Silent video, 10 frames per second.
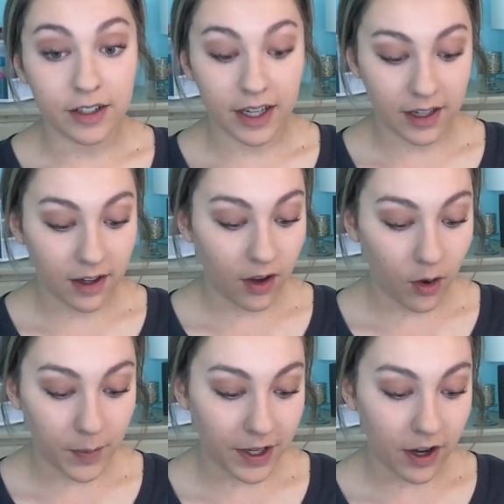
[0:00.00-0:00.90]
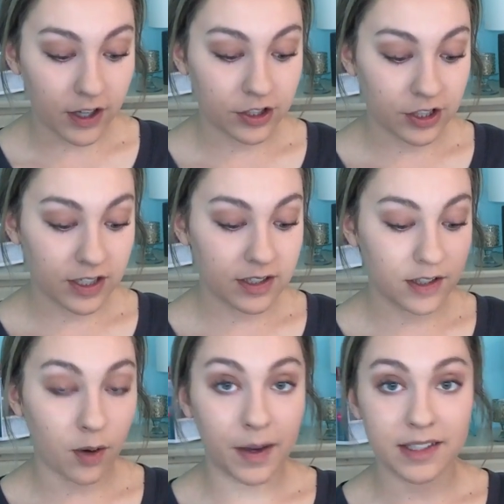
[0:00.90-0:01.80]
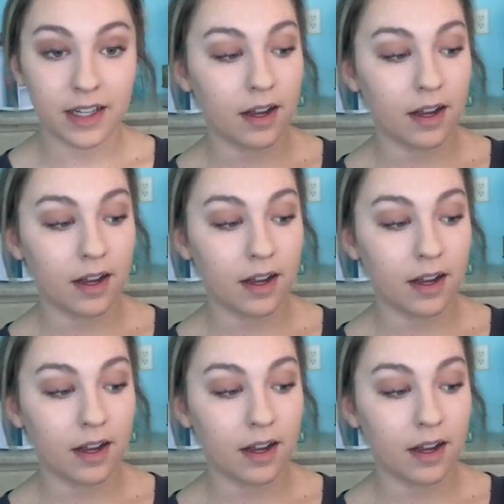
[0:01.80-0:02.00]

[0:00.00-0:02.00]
Like, oh my gosh, it's so amazing.